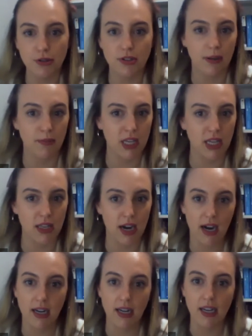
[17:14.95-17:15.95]
something
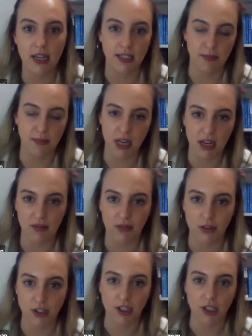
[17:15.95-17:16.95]
that is
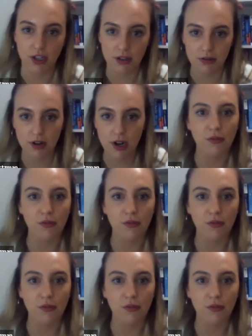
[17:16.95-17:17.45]
meaningful to you.